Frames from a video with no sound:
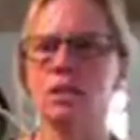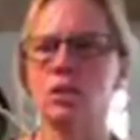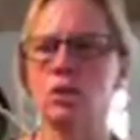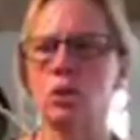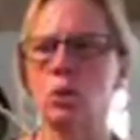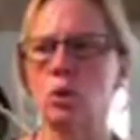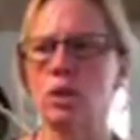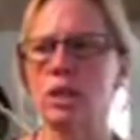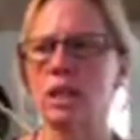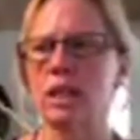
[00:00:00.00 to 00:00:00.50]
a
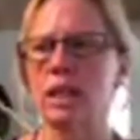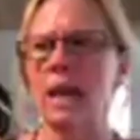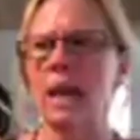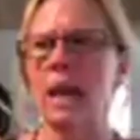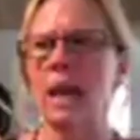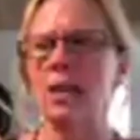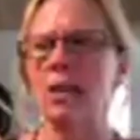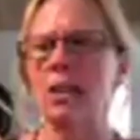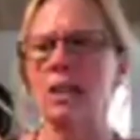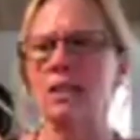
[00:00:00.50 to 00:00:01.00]
store that
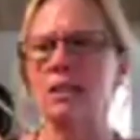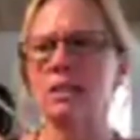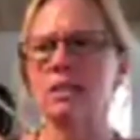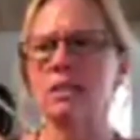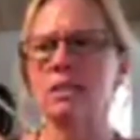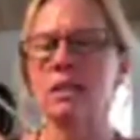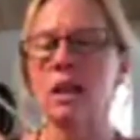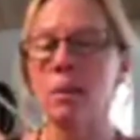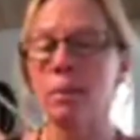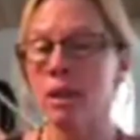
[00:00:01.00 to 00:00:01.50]
carries
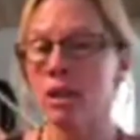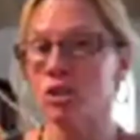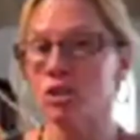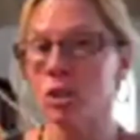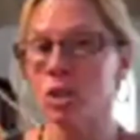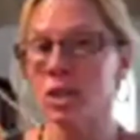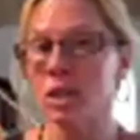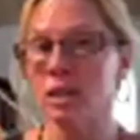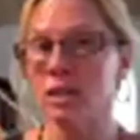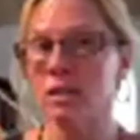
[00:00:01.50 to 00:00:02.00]
some
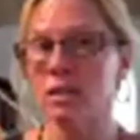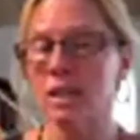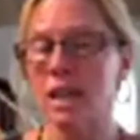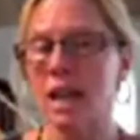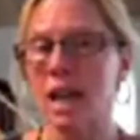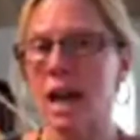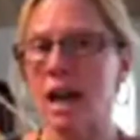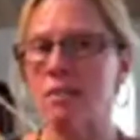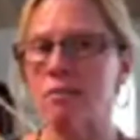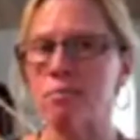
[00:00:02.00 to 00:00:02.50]
ingredients.
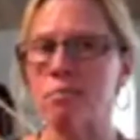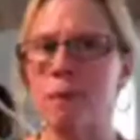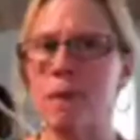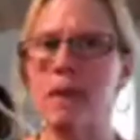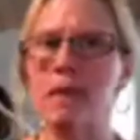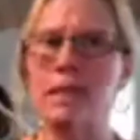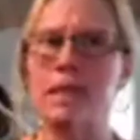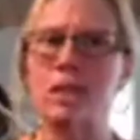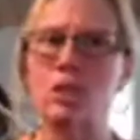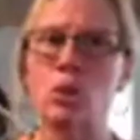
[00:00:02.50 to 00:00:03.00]
They have
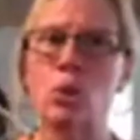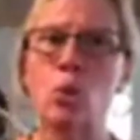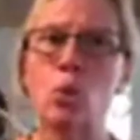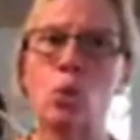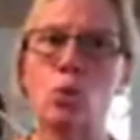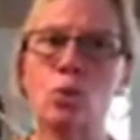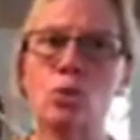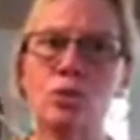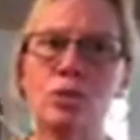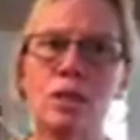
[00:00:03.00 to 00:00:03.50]
mainly
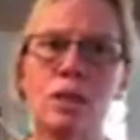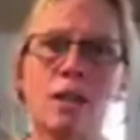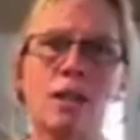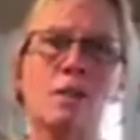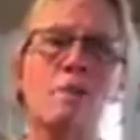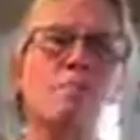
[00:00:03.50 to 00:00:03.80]
tools,